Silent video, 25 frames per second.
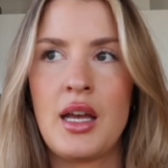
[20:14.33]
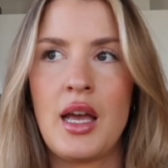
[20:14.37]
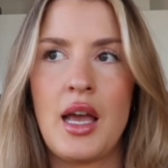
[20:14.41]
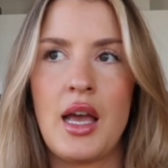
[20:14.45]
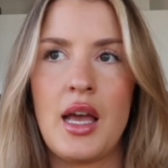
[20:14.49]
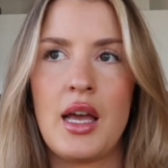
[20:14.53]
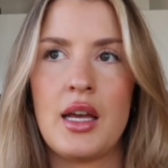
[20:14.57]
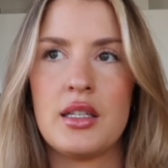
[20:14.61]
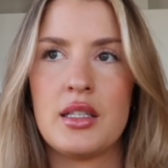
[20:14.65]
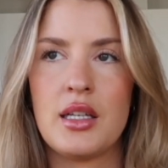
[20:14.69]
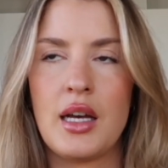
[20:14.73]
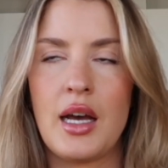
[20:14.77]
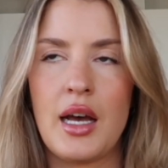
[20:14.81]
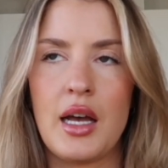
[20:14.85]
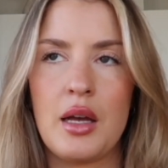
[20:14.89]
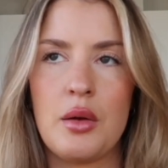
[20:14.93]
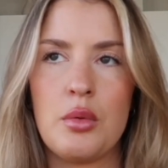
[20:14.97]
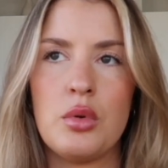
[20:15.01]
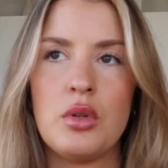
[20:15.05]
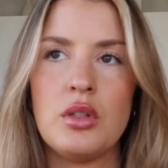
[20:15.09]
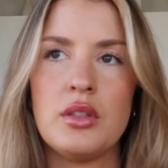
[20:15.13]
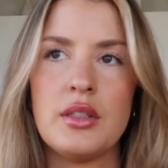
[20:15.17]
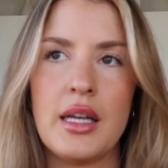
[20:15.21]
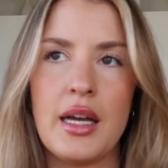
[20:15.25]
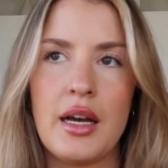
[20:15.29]
and I
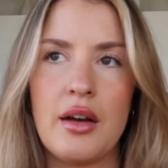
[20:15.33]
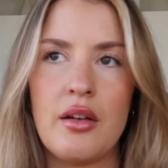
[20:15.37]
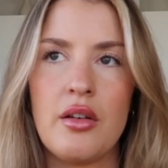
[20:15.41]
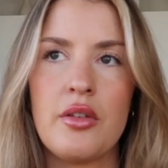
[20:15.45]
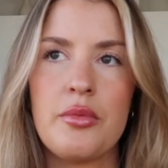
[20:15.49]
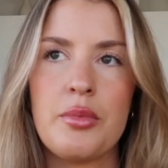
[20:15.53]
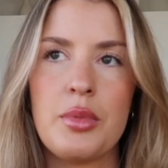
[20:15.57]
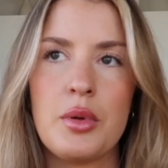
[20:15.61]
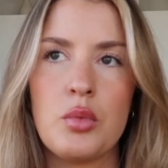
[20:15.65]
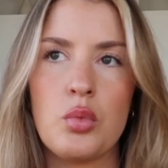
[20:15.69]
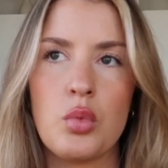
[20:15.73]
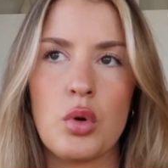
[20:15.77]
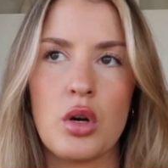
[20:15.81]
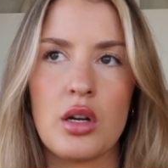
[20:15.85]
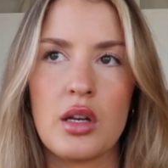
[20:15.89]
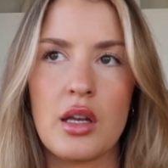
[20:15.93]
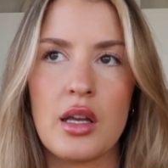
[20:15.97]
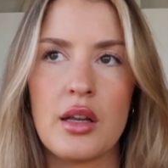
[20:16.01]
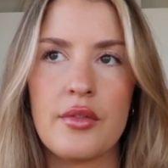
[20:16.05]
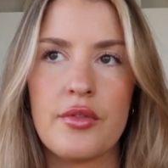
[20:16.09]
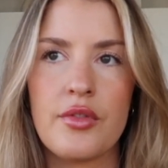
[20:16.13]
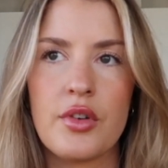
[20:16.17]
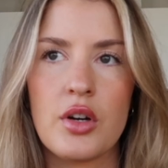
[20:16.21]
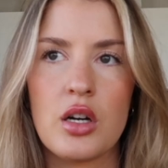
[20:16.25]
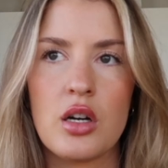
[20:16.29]
will now have been
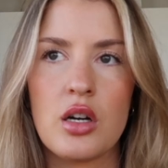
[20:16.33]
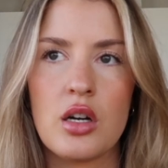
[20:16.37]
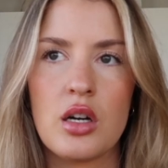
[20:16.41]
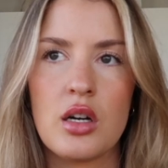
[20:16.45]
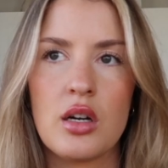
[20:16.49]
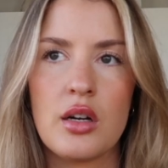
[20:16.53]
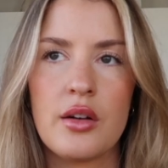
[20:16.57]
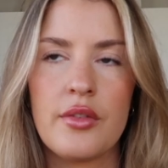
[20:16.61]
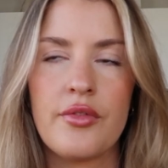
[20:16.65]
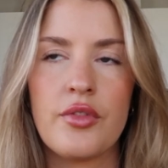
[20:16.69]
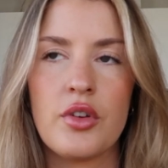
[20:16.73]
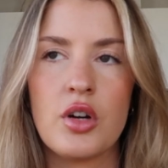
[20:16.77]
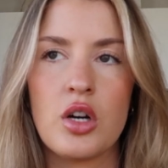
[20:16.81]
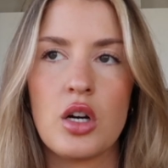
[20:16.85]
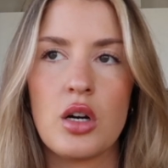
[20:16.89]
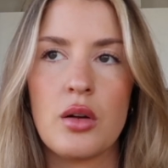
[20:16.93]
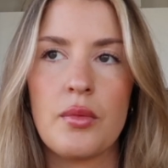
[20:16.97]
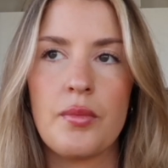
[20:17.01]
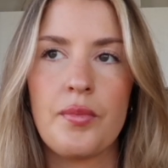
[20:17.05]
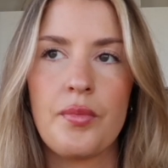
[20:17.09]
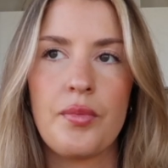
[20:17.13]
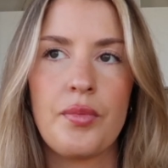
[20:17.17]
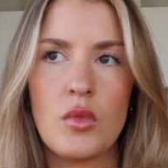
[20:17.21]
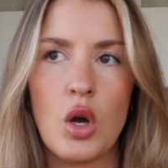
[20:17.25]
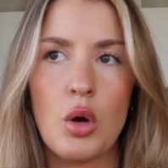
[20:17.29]
working for her for
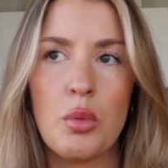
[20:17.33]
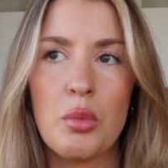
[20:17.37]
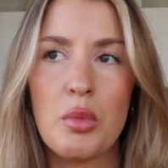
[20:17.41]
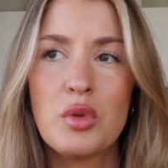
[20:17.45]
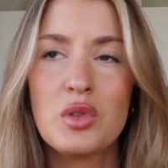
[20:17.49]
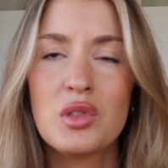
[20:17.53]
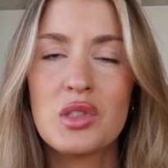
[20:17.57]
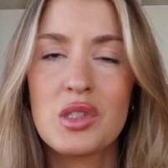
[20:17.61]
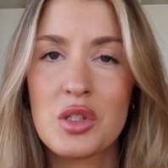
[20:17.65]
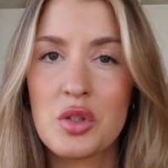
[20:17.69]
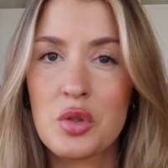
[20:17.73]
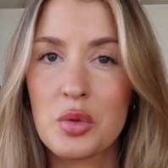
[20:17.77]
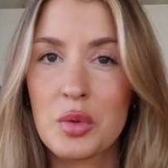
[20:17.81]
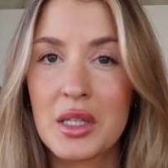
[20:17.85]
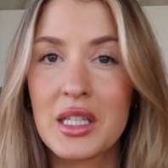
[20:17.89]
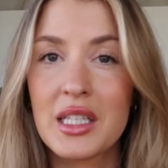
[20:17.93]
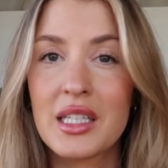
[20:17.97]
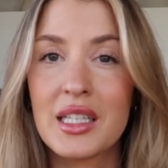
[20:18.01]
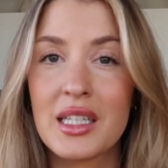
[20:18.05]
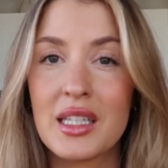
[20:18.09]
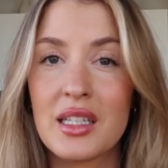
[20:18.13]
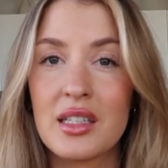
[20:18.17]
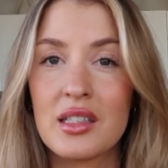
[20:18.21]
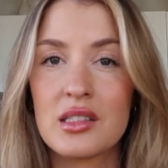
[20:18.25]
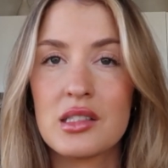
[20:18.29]
almost 3
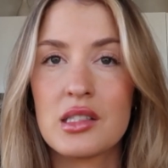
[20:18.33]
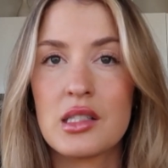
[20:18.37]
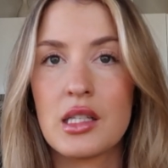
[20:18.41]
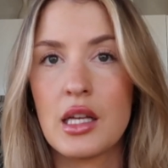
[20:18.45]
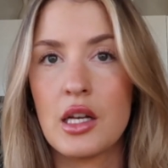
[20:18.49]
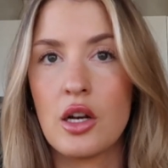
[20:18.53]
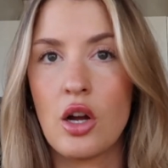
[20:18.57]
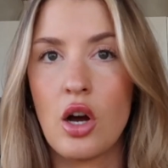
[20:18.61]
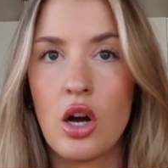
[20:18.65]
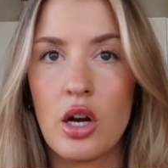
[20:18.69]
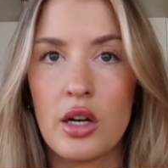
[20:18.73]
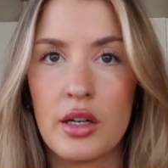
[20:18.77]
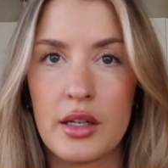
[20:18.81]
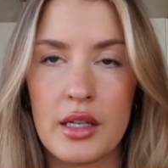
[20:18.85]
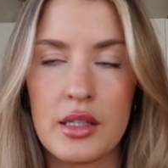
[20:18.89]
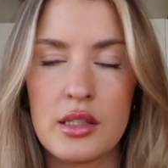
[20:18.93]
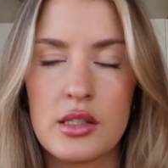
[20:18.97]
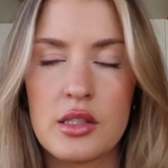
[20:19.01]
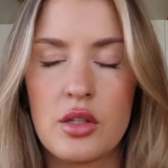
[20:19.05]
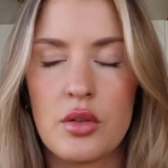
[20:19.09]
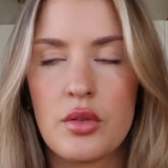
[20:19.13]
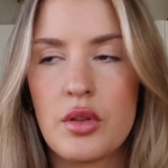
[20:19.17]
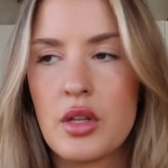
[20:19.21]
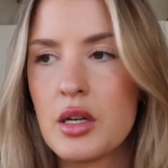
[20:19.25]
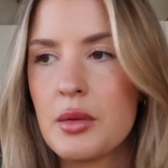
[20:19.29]
years in August.
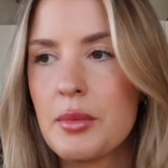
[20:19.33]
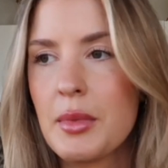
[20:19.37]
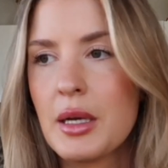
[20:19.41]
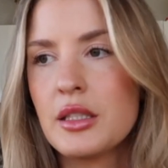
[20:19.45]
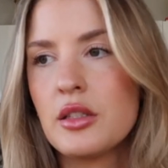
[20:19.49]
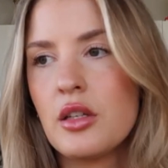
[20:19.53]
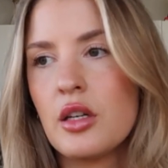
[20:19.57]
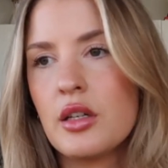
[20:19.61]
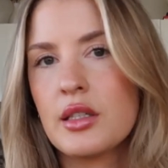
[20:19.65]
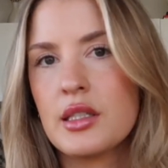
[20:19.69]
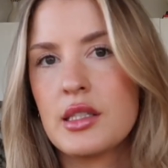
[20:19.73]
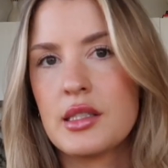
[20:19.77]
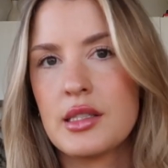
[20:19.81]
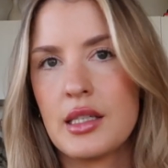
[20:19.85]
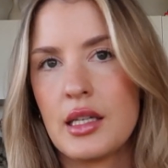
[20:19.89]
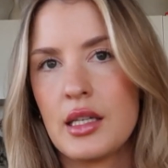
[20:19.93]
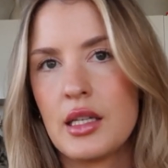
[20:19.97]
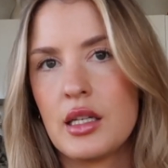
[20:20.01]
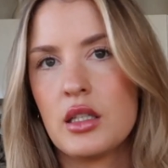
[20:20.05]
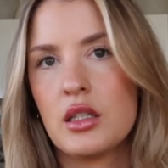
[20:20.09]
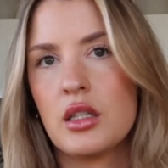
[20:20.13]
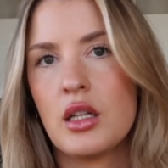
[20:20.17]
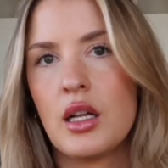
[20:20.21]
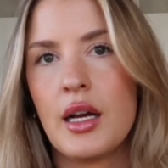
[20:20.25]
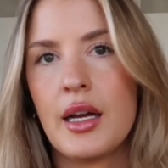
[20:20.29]
So they're my longest
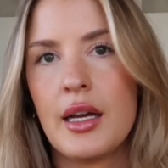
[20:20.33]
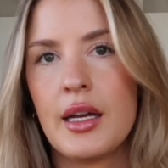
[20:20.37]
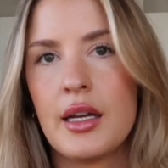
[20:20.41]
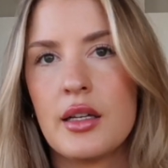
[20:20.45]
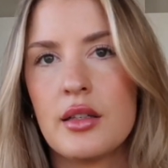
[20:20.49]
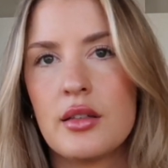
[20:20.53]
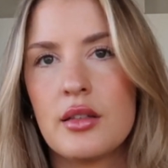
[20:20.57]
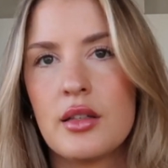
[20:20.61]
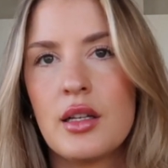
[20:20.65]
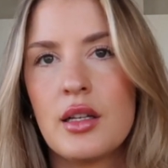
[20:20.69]
standing client.